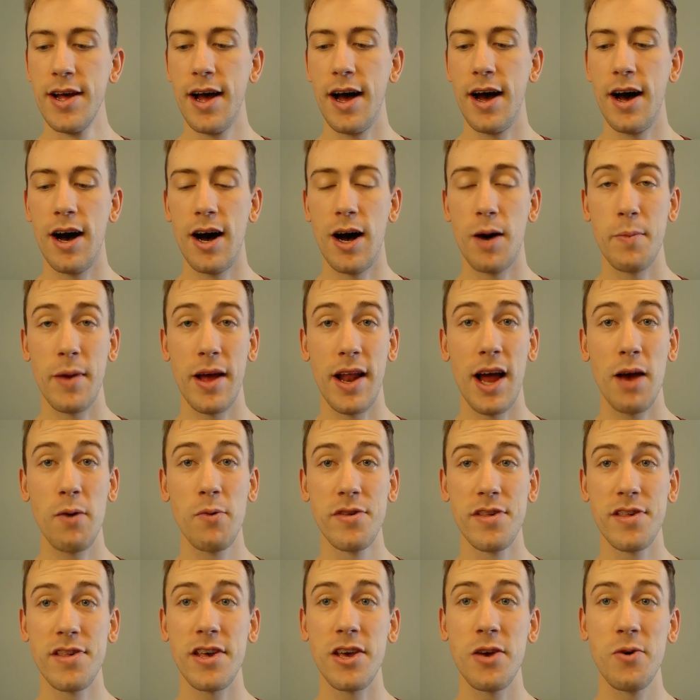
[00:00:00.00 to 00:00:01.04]
And I will
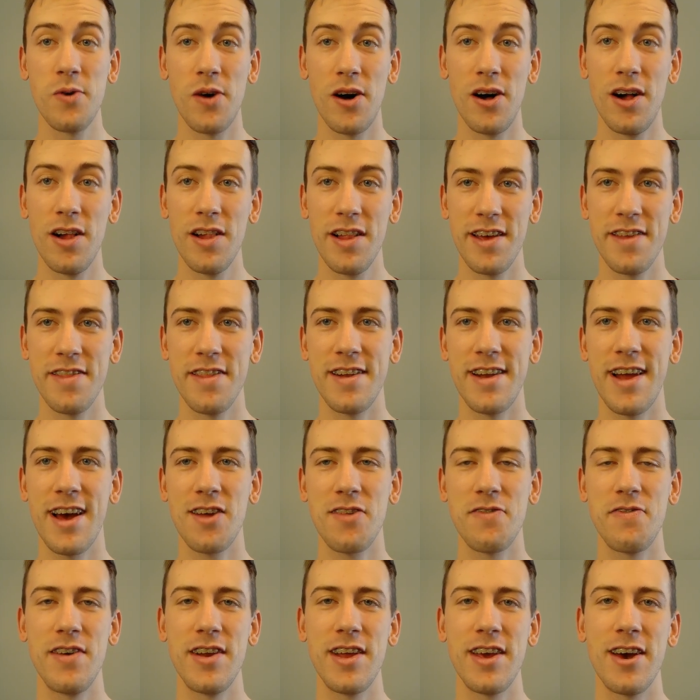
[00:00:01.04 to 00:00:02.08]
see you all in the
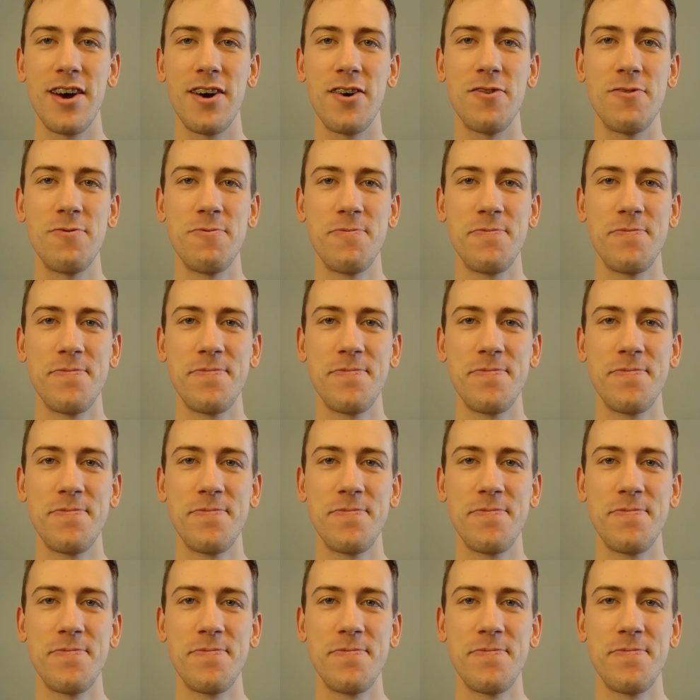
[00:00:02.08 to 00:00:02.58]
next video.